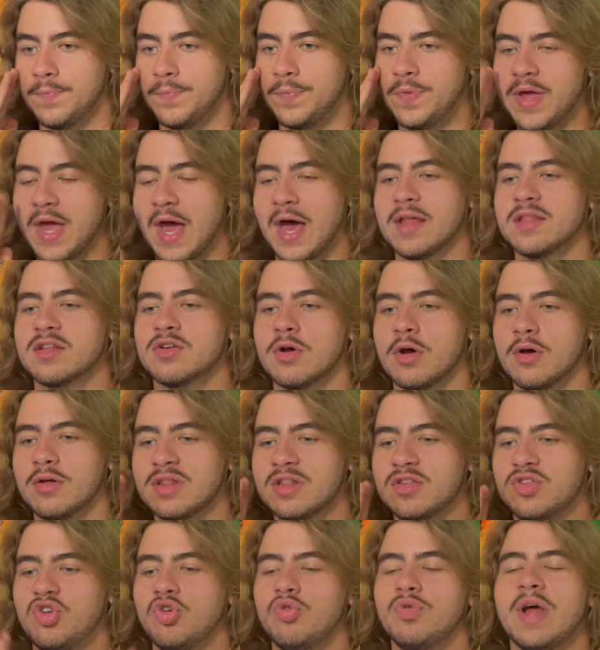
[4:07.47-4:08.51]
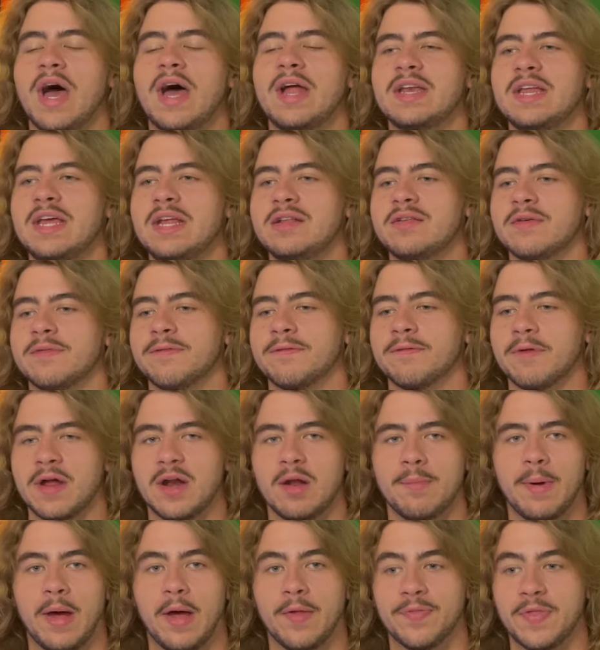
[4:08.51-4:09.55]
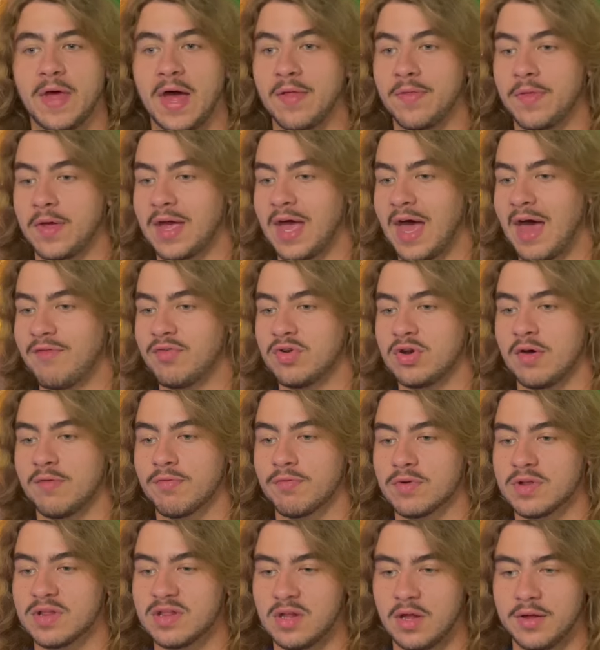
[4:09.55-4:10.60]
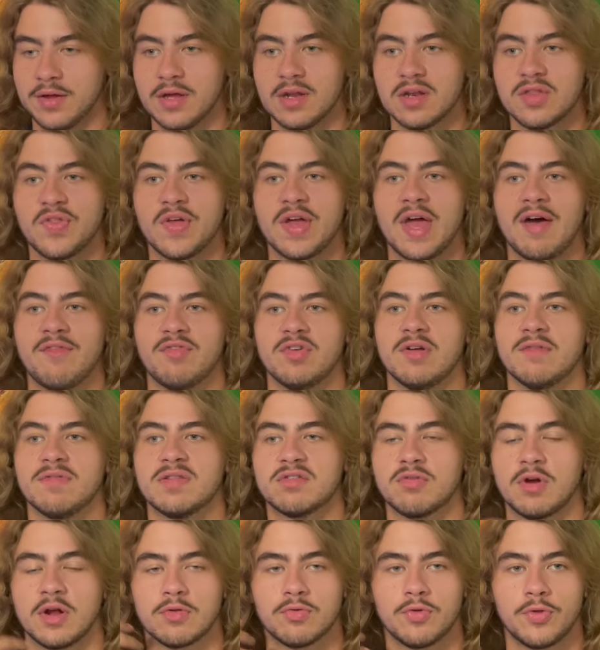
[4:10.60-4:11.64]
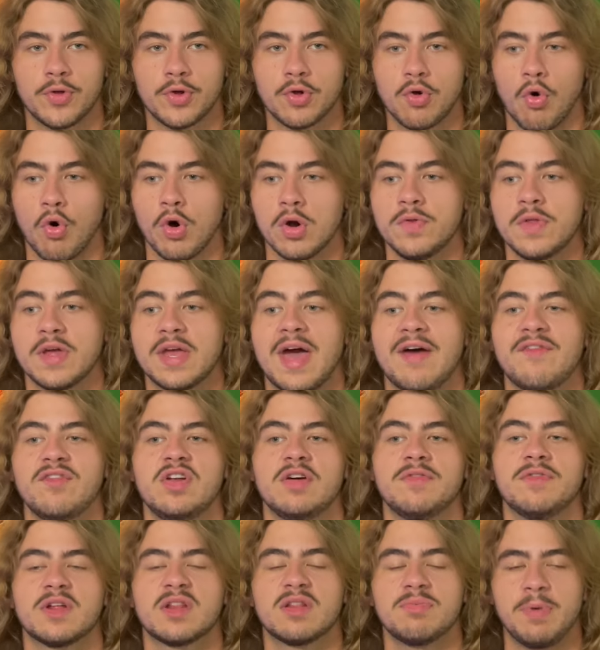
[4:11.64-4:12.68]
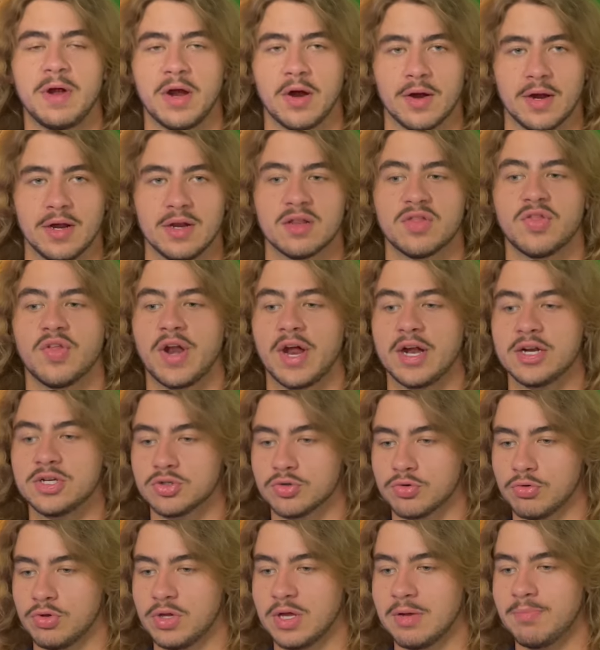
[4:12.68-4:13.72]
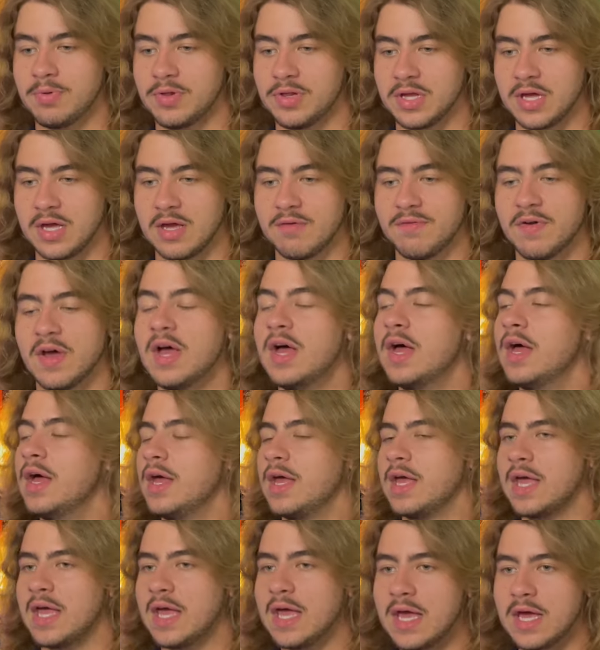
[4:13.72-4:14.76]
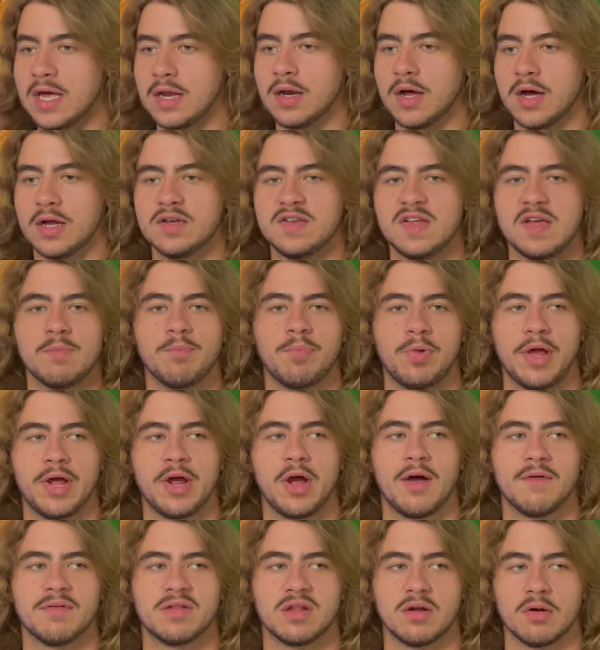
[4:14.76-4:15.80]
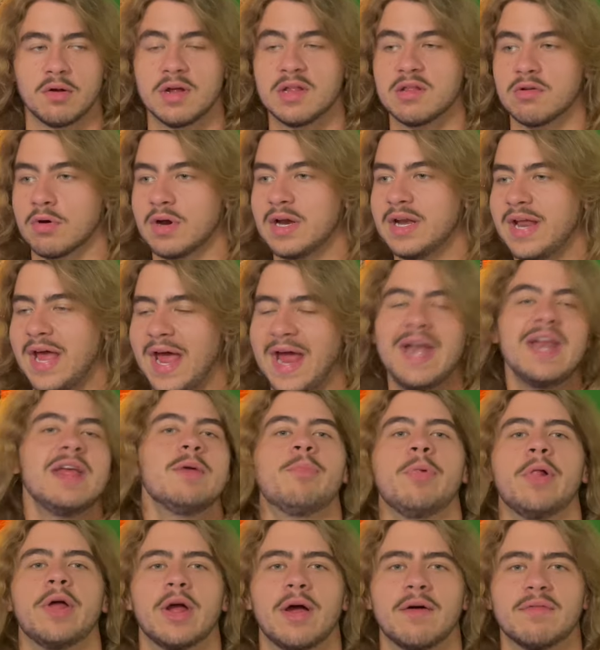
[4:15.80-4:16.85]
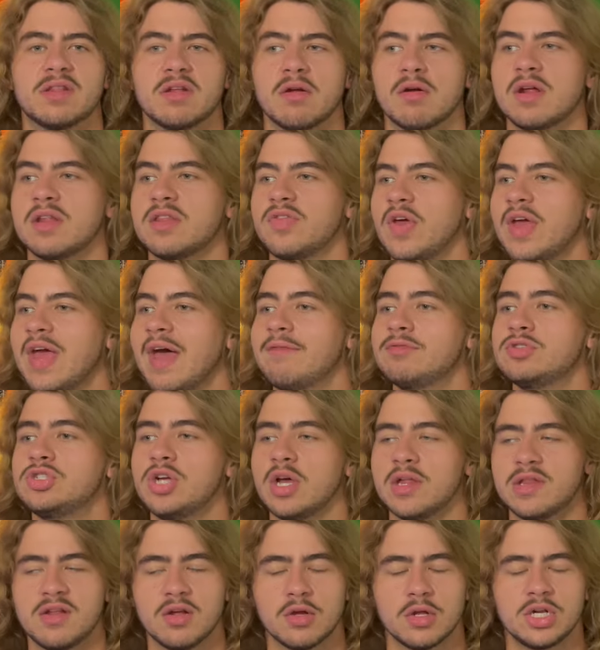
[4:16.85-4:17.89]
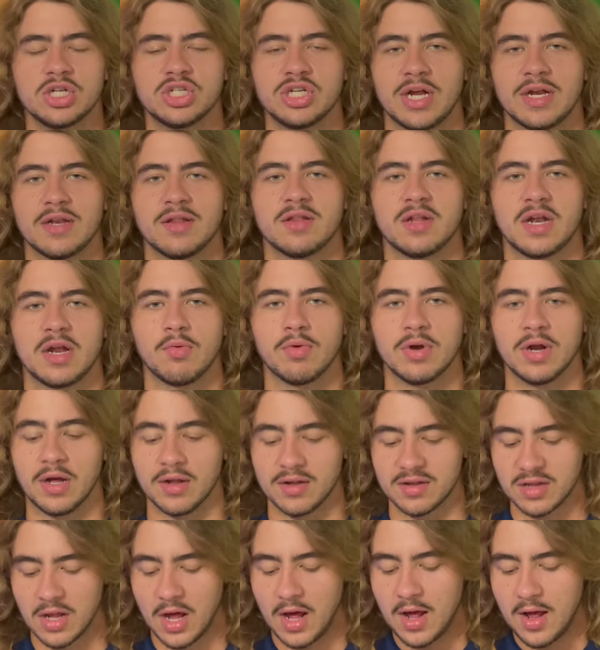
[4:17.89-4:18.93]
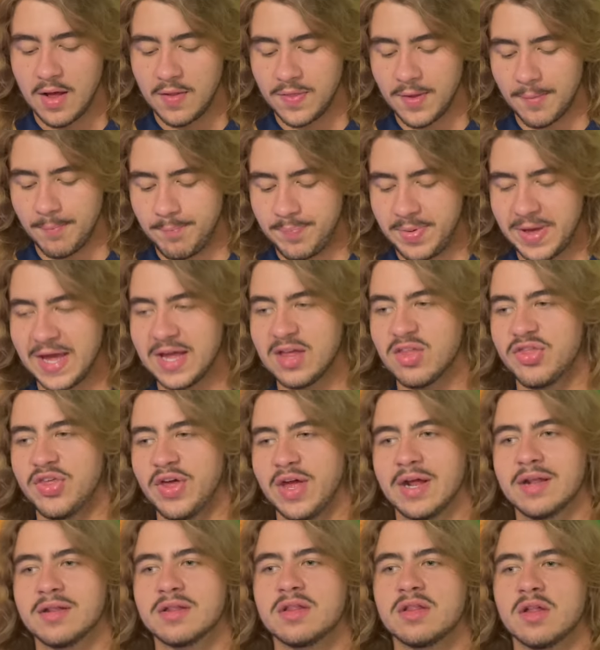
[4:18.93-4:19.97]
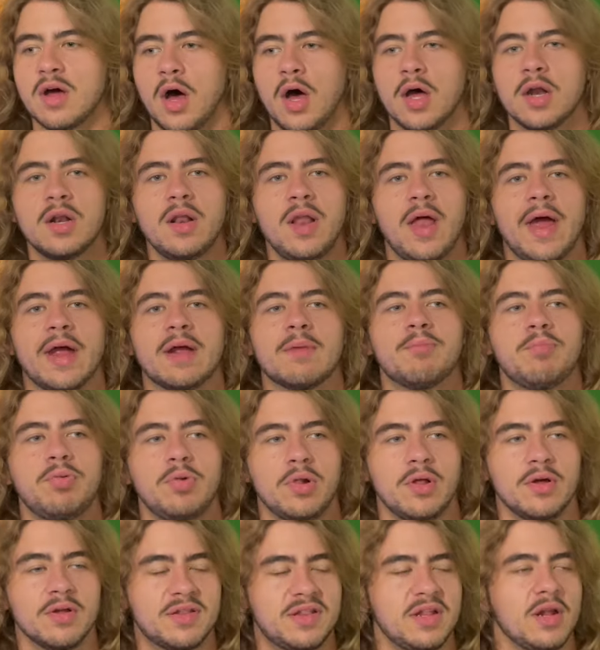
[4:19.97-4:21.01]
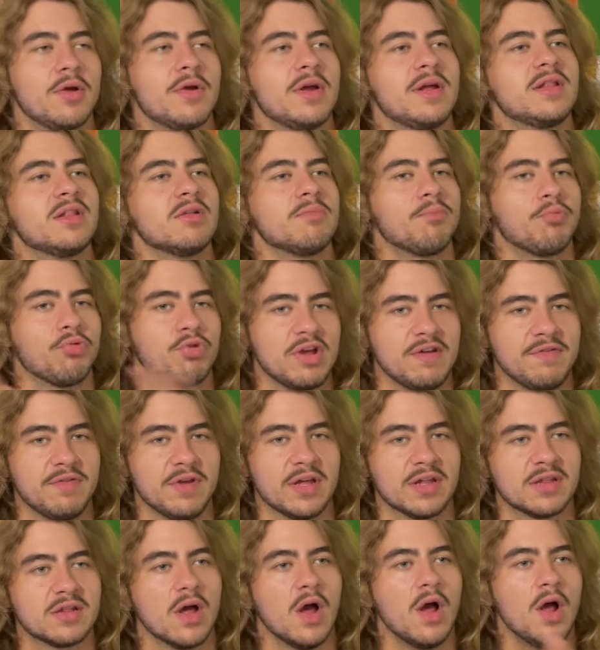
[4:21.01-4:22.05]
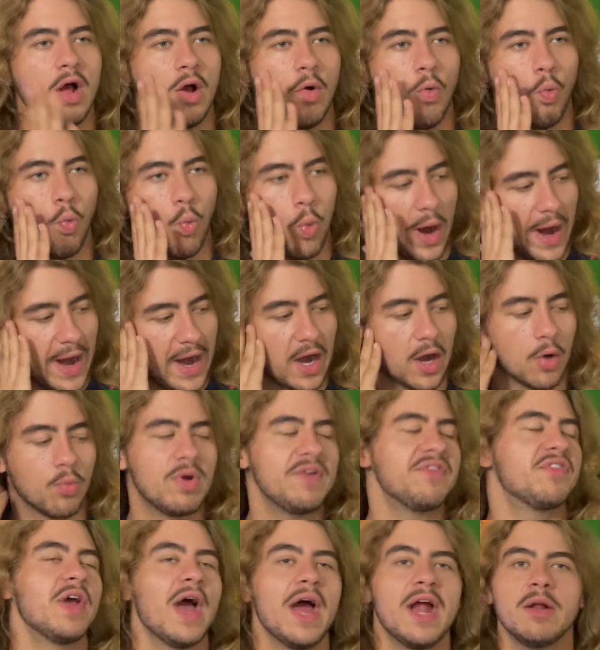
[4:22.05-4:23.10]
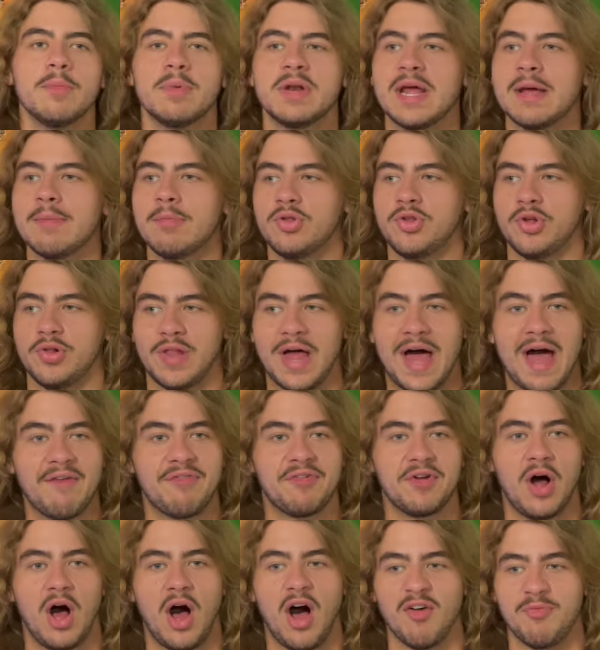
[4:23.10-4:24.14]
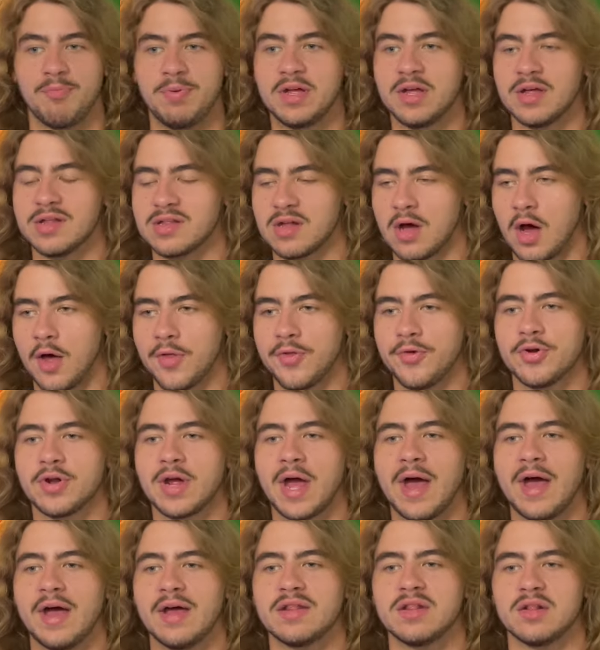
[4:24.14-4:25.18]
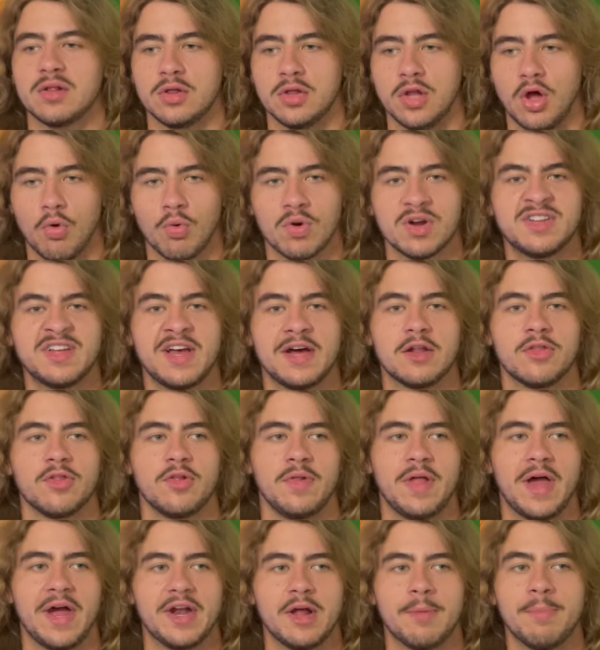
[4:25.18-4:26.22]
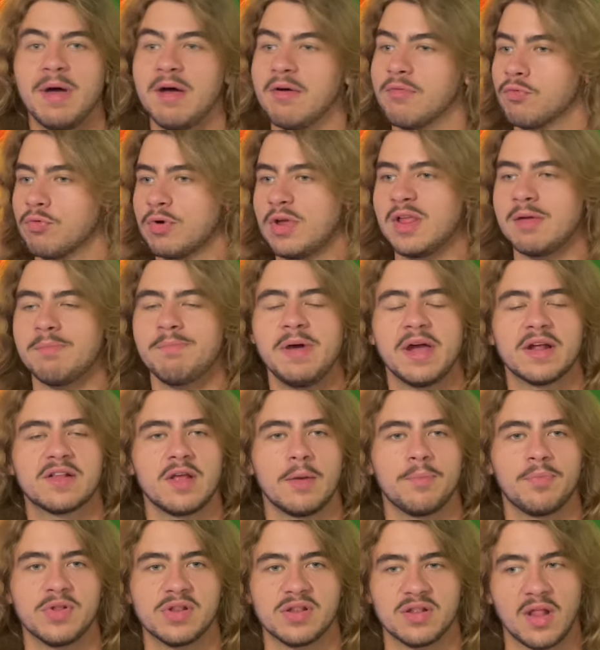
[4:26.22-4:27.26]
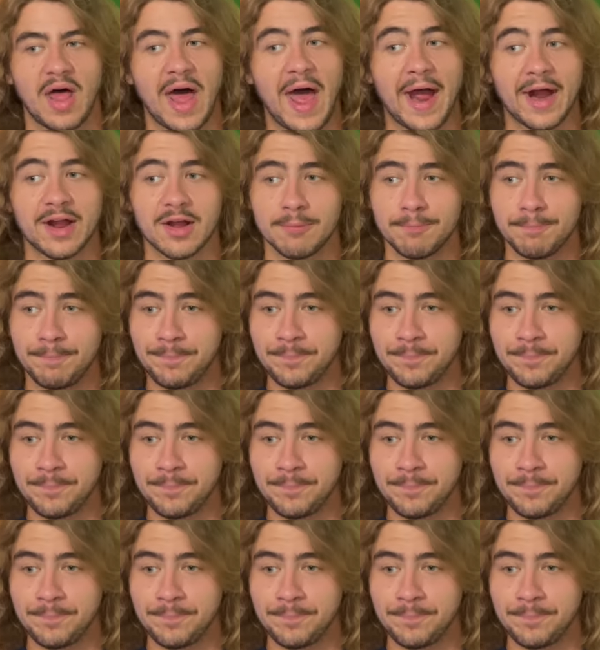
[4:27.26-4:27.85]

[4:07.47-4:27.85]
The Astros do not need to fret about that. They have enough resilience, they have enough strength at the core, and they have enough experience that I truly believe in a deep playoff series or in any playoff series, they have just as good a chance as anyone else. The big things is unlike series previous, where we've kind of been able to laugh it off because other guys lower down in the lineup have really picked up the slack,